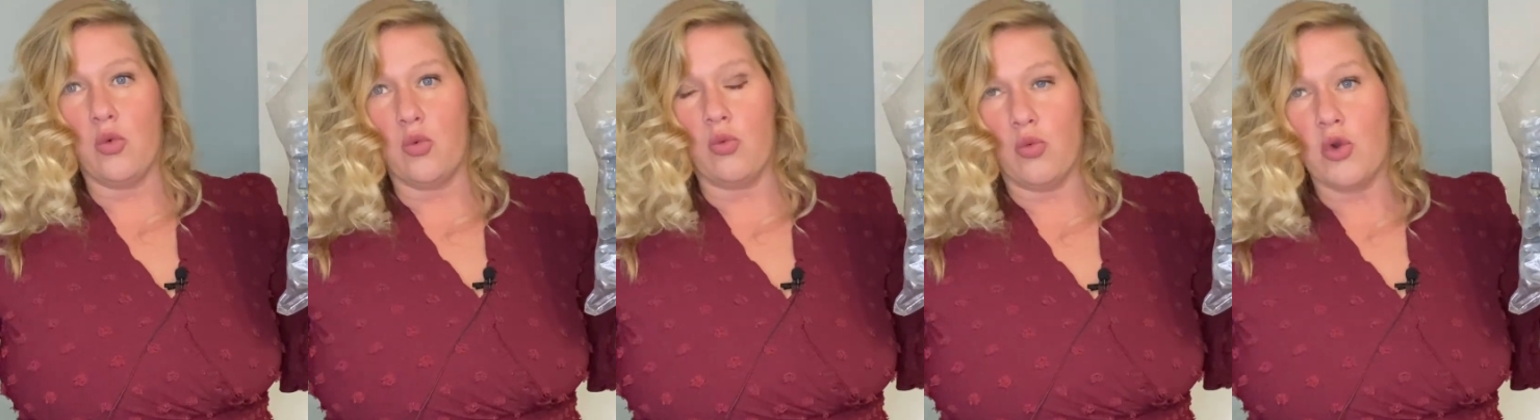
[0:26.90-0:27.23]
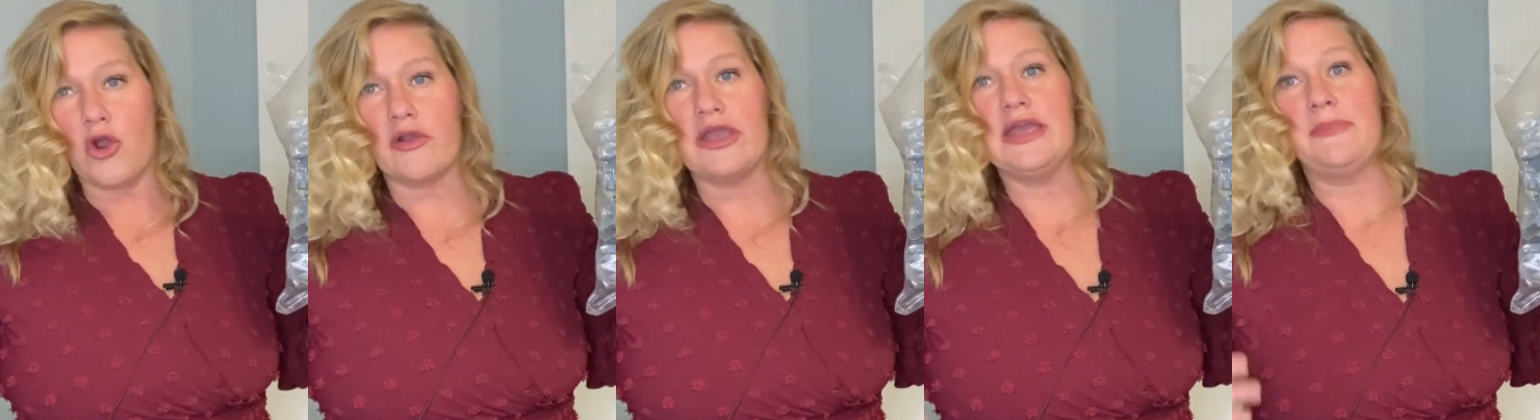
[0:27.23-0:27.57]

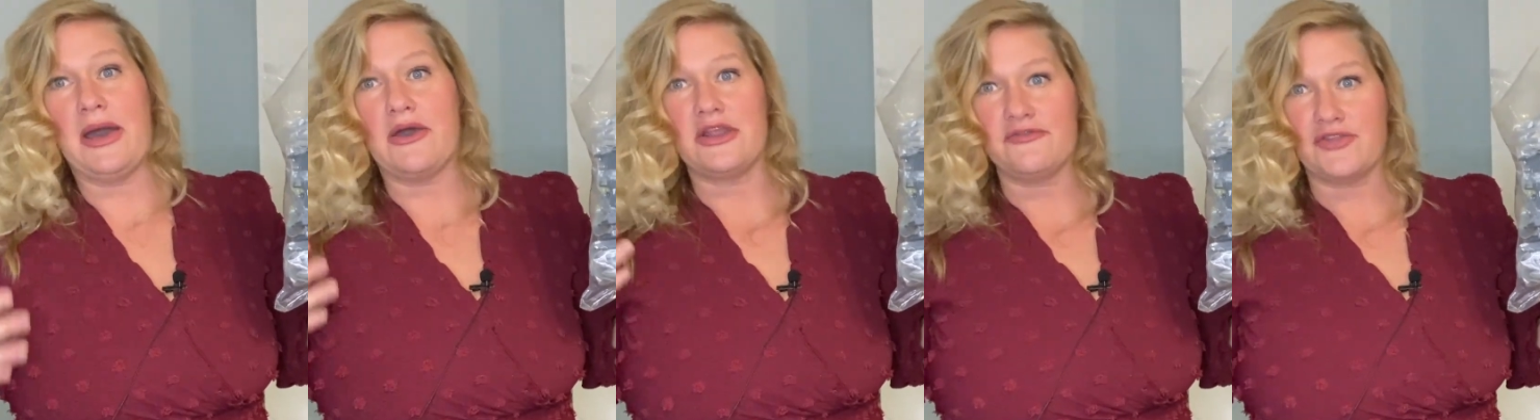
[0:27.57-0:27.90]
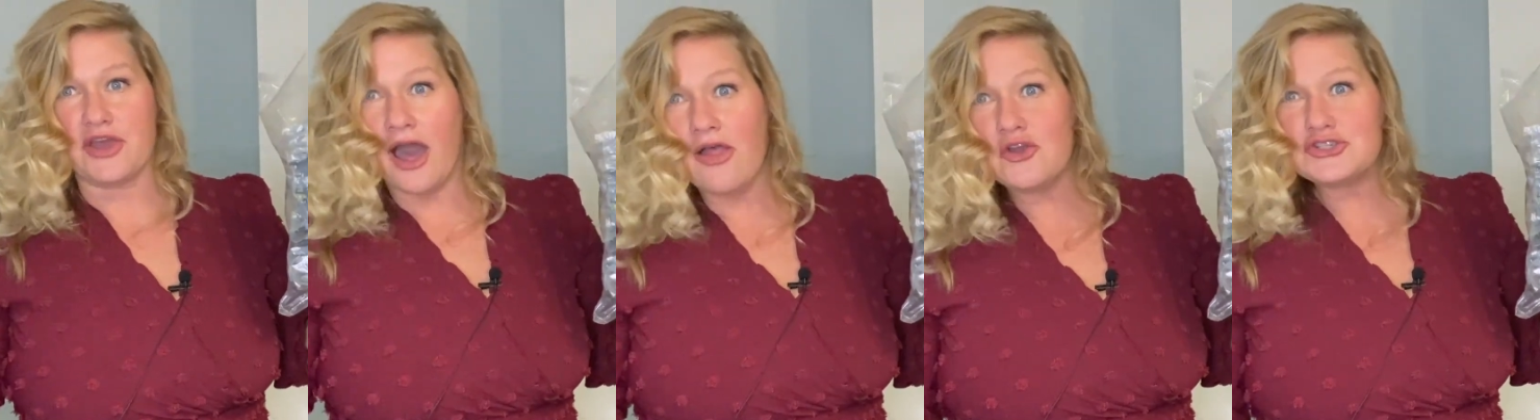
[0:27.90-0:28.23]
worry about if the
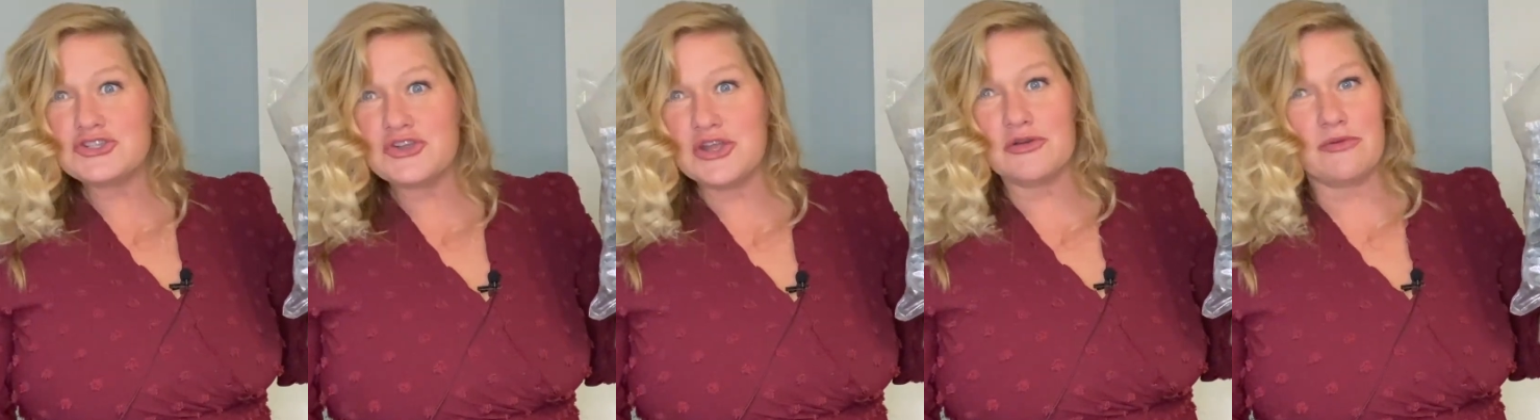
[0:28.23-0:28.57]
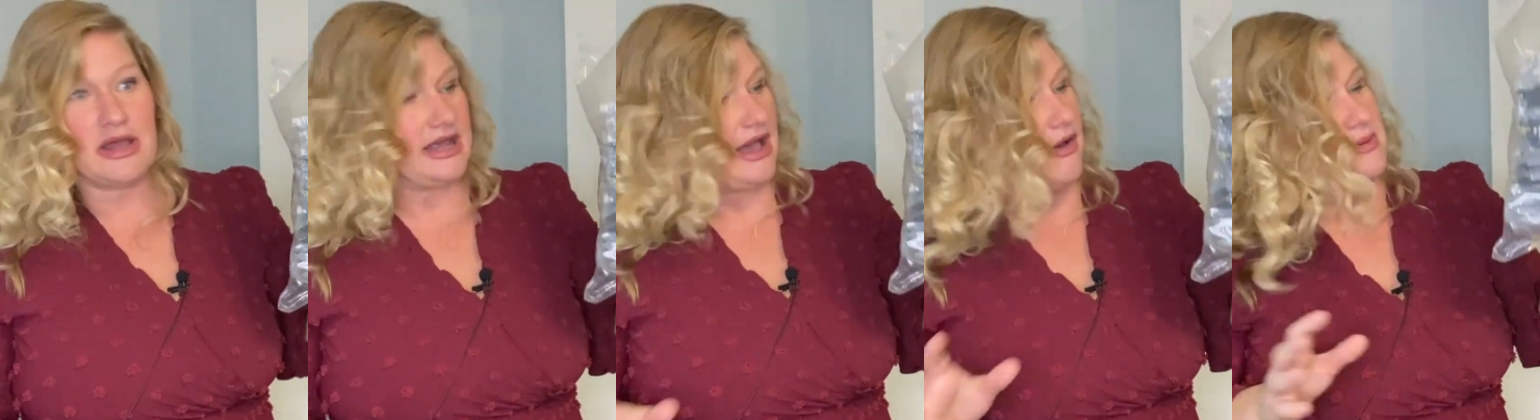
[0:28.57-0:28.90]
colors are gonna
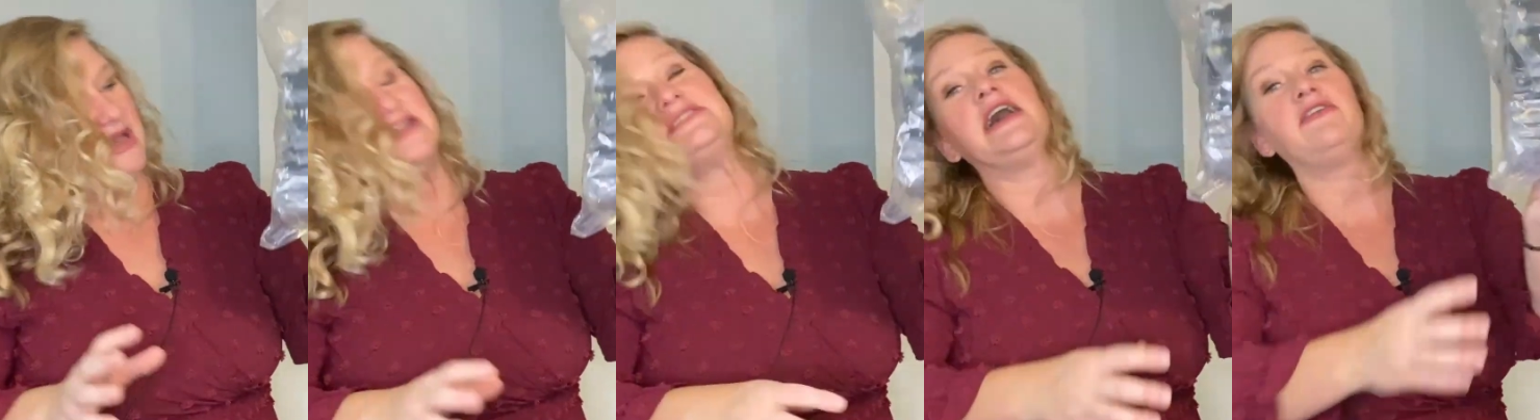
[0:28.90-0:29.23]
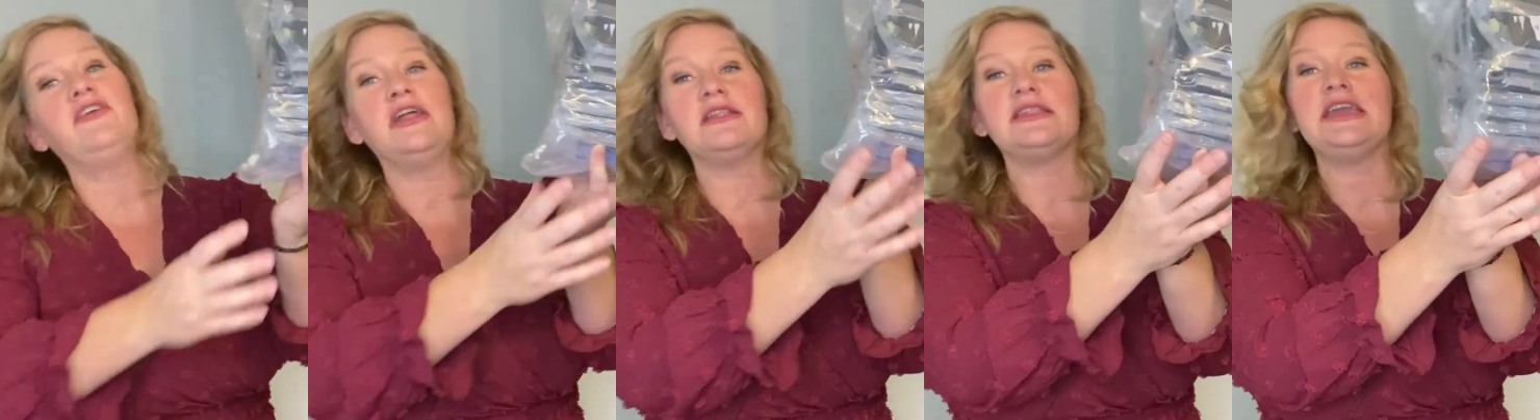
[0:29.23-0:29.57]
run out, but I
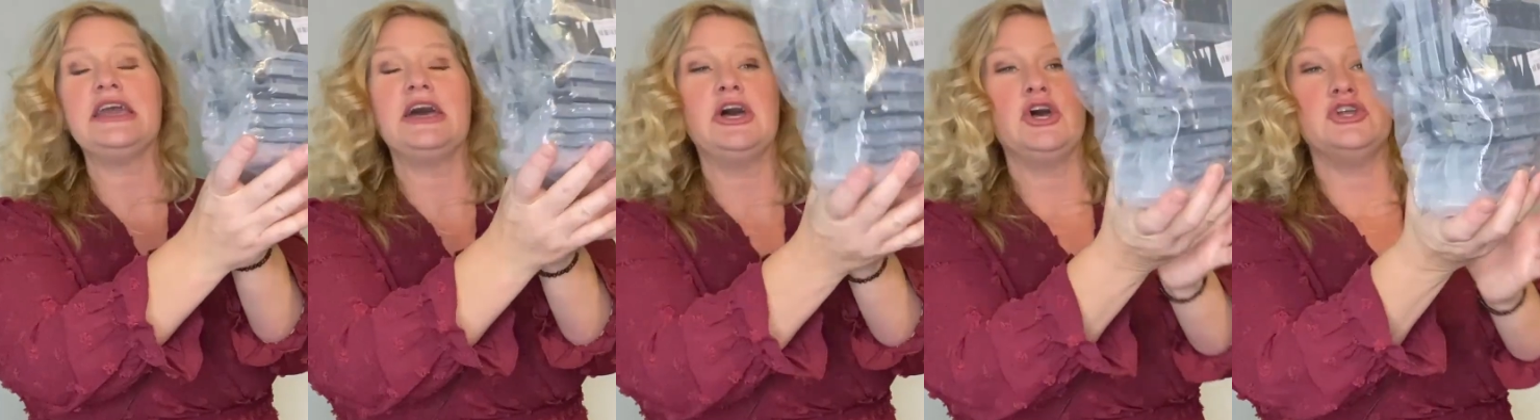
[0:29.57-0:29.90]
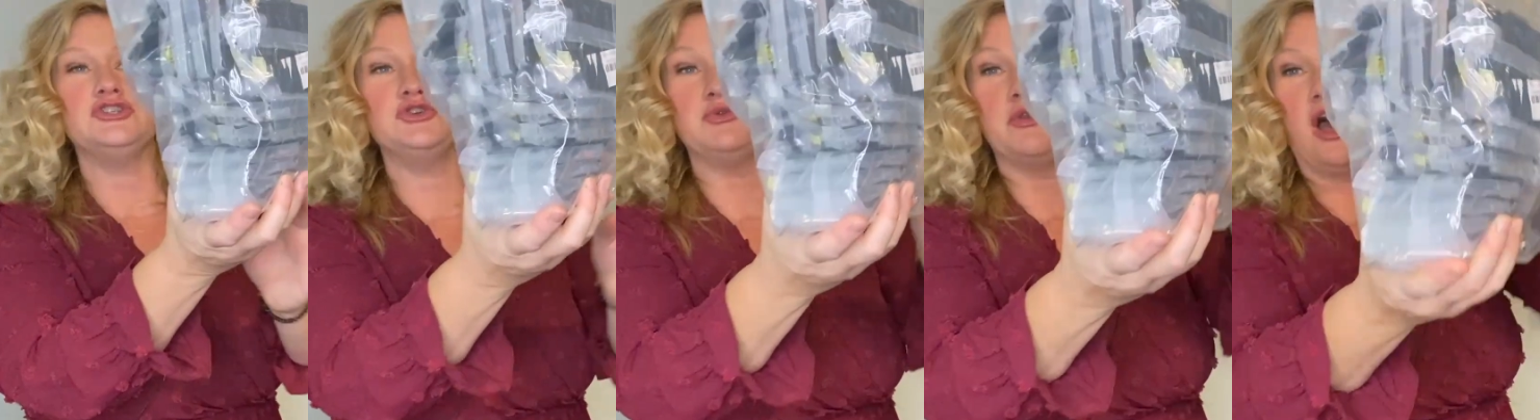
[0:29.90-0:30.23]
definitely
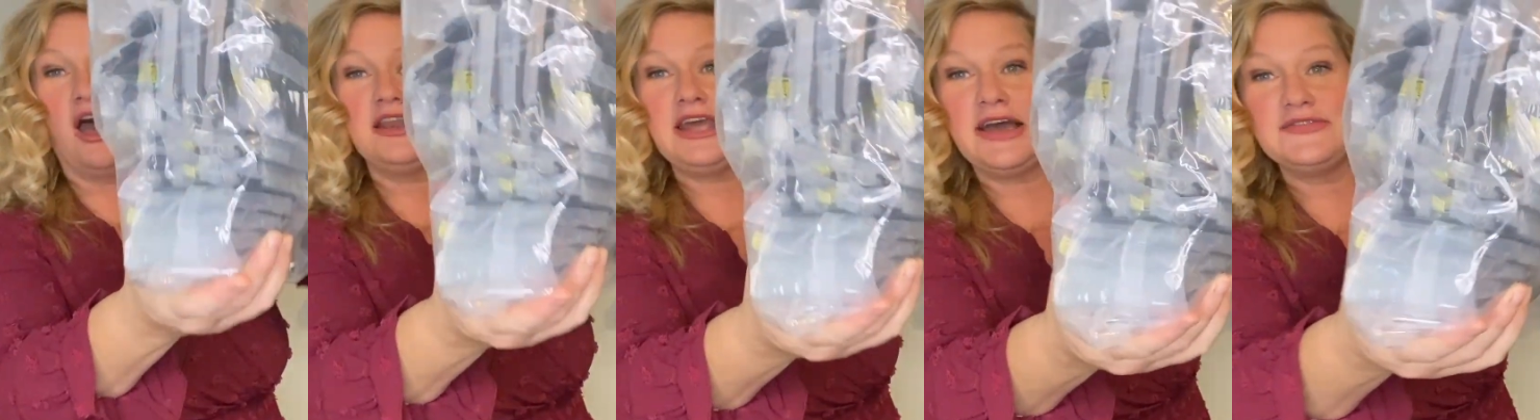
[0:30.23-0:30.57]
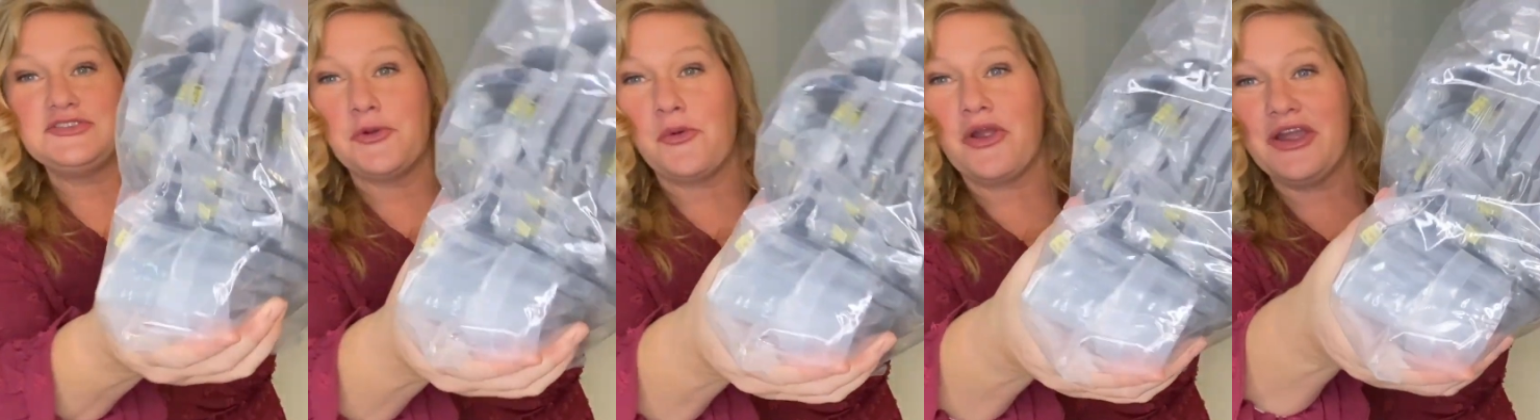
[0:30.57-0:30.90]
do not have
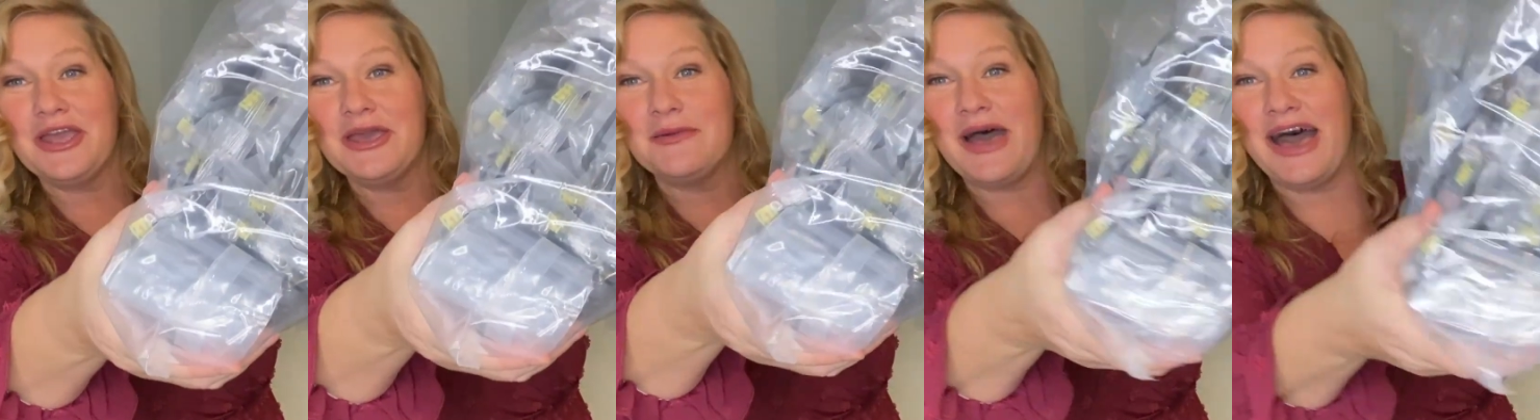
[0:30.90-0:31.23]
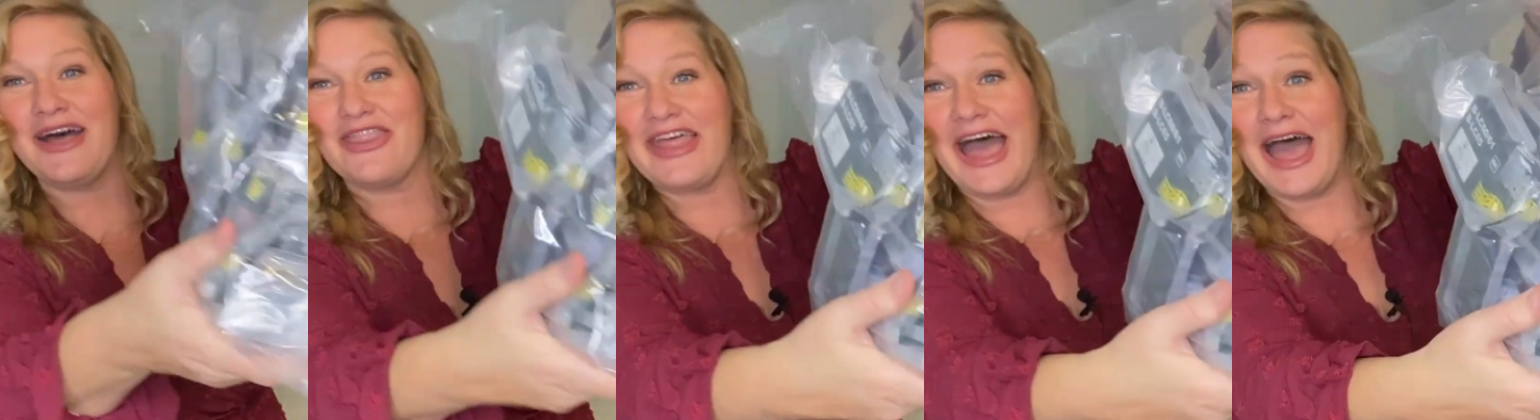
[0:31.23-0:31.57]
to worry
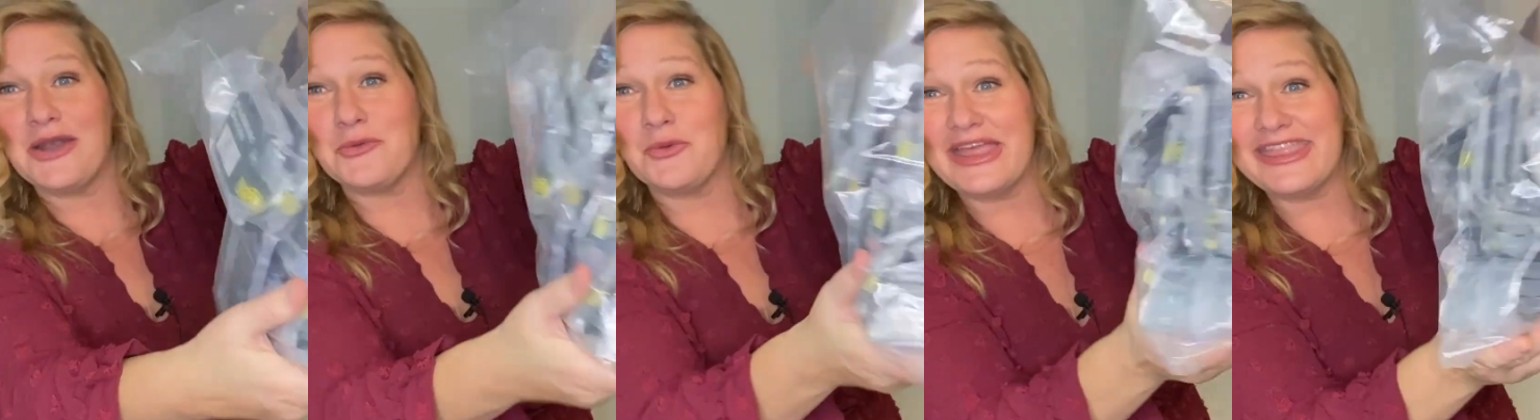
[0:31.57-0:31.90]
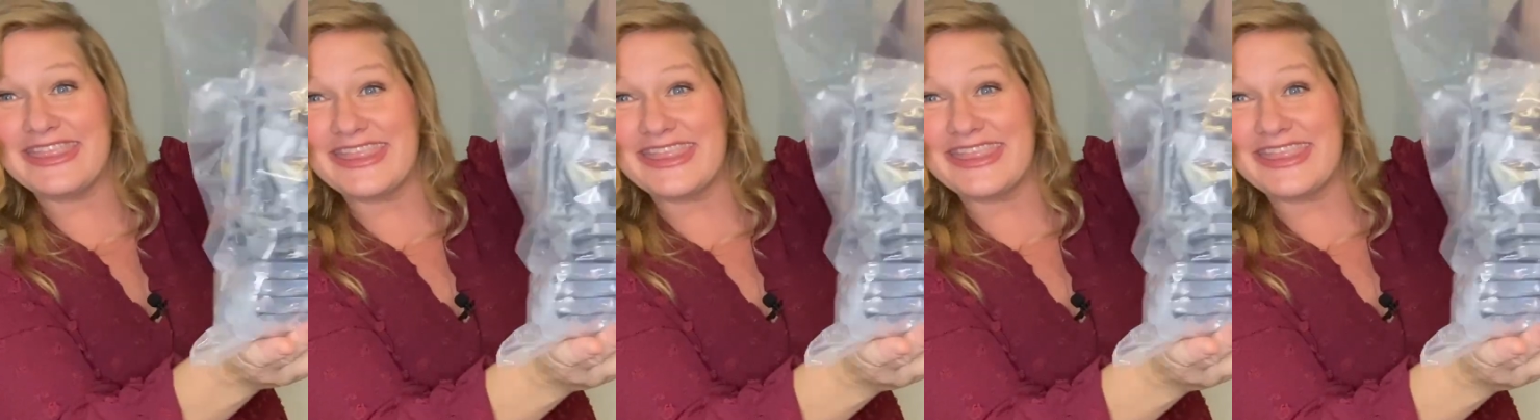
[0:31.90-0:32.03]
about that with